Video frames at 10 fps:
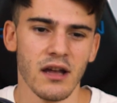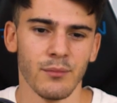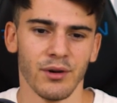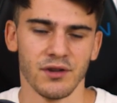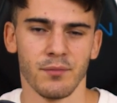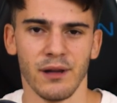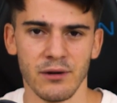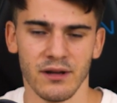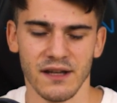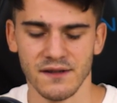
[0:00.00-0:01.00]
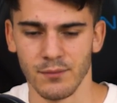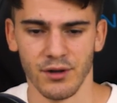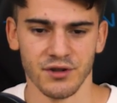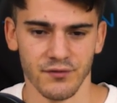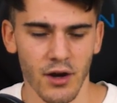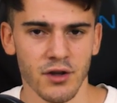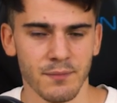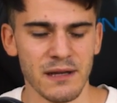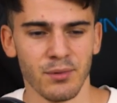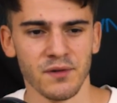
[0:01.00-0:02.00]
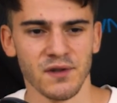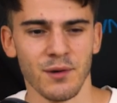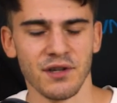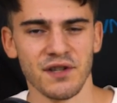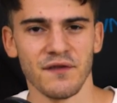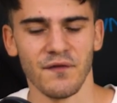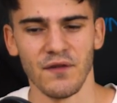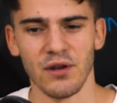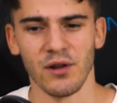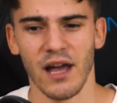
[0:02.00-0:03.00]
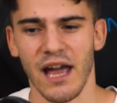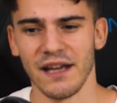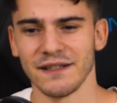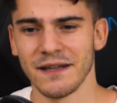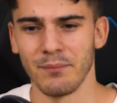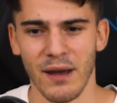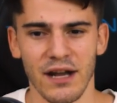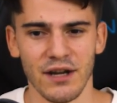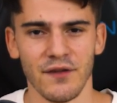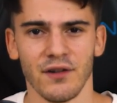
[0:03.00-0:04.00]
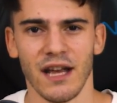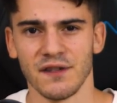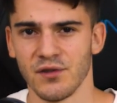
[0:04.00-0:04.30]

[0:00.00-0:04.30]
but they're playing against a bunch of other people so it doesn't feel as competitive and as